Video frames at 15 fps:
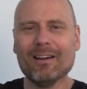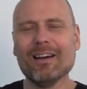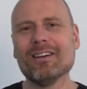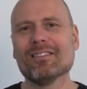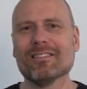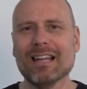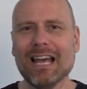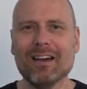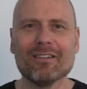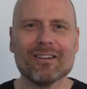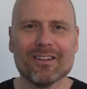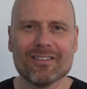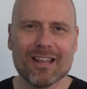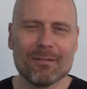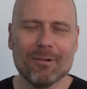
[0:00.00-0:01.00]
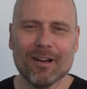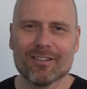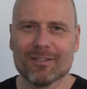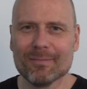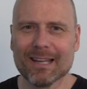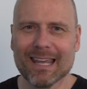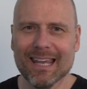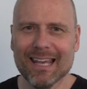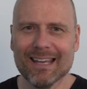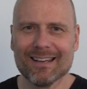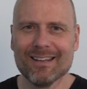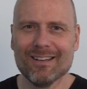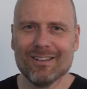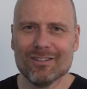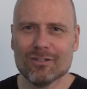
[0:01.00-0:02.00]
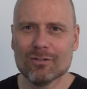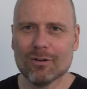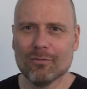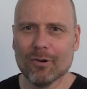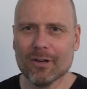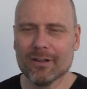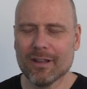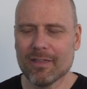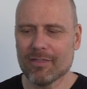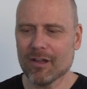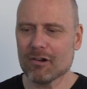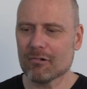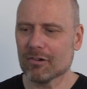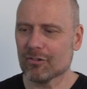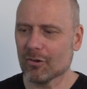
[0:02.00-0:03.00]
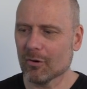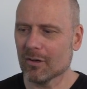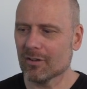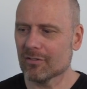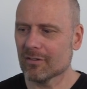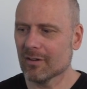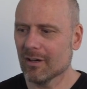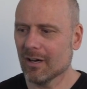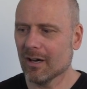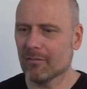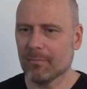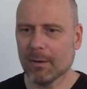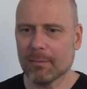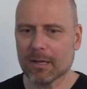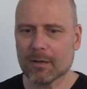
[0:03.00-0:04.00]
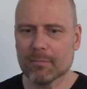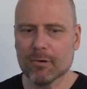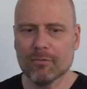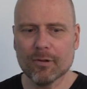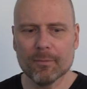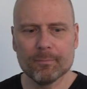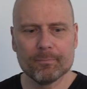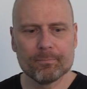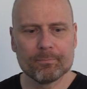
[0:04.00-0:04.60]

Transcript: as loud as they possibly can to avoid the thunderous noise of public approval.